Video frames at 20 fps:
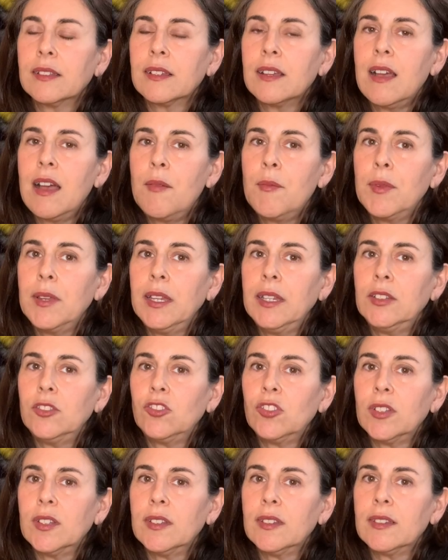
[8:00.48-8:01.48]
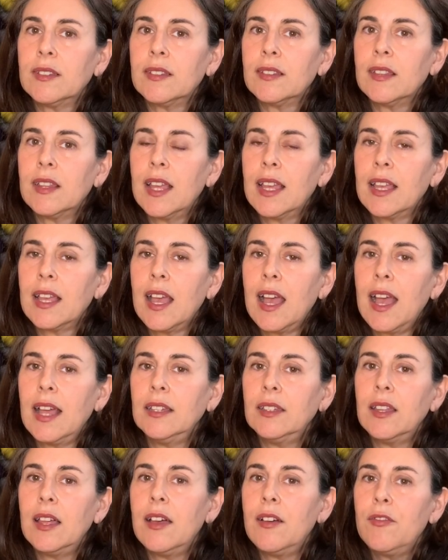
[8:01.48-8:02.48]
combinations. Like I
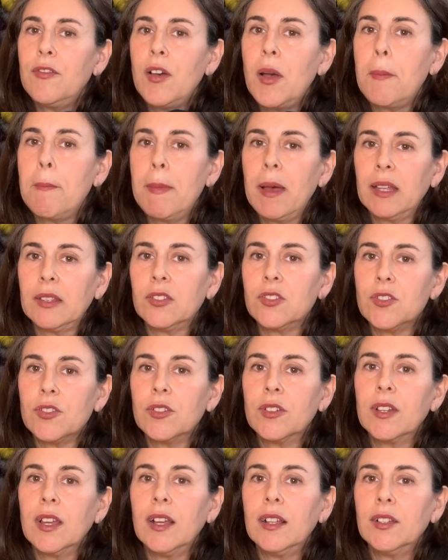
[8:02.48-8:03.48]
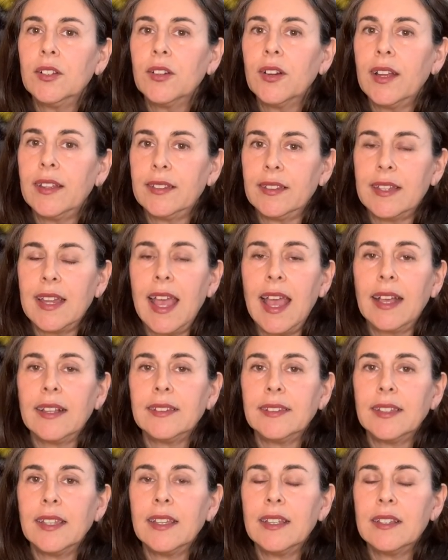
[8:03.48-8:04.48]
love a mustard color as an
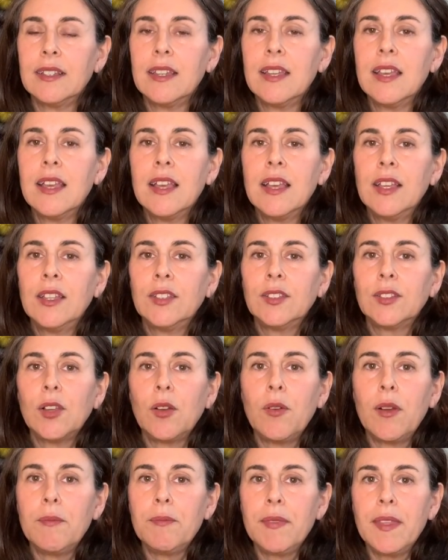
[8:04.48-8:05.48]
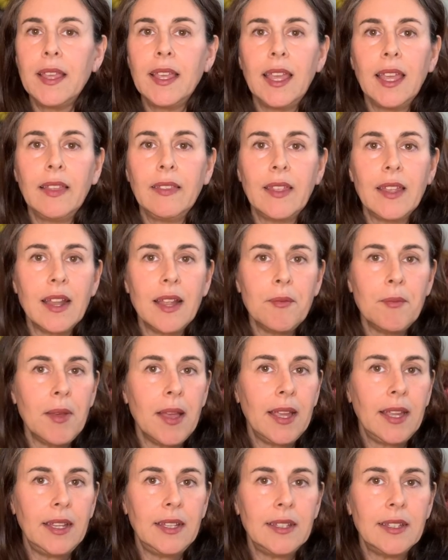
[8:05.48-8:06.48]
accent. So I'm thinking that I
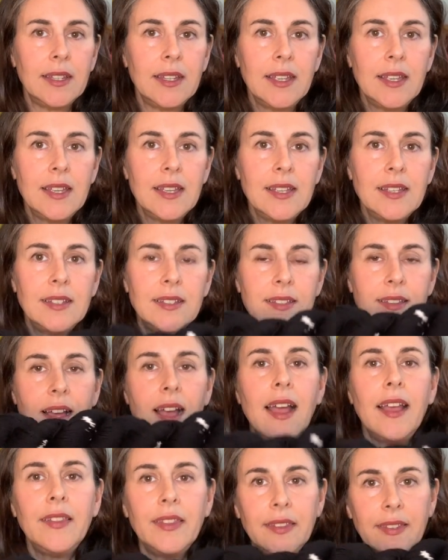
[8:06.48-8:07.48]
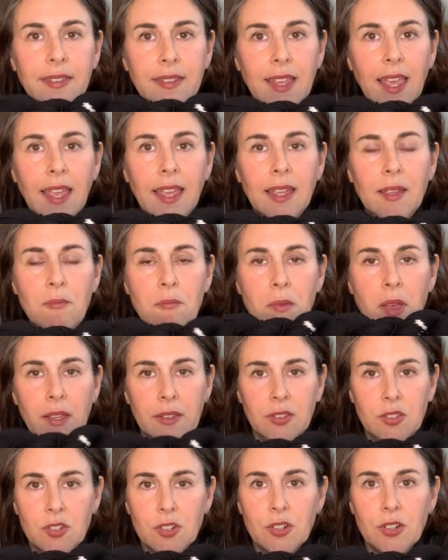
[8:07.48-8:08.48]
might dye this game
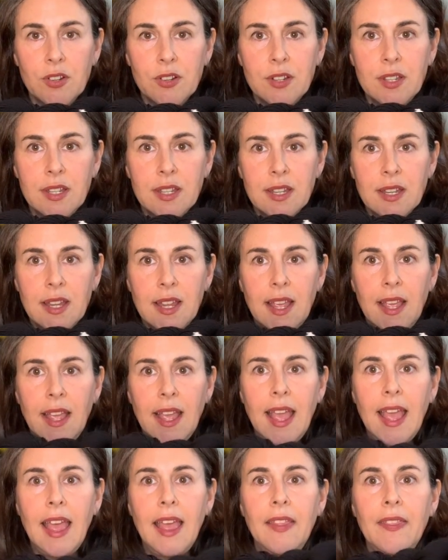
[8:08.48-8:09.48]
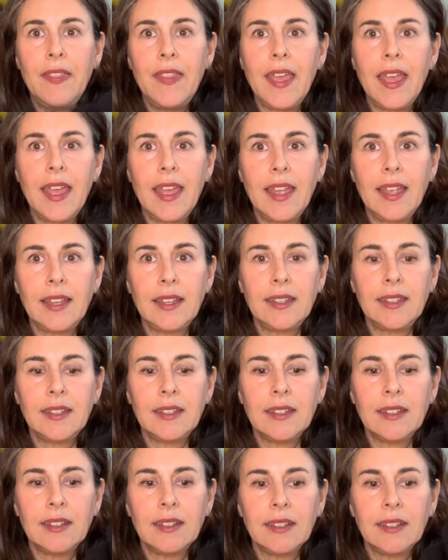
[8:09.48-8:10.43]
mustard and then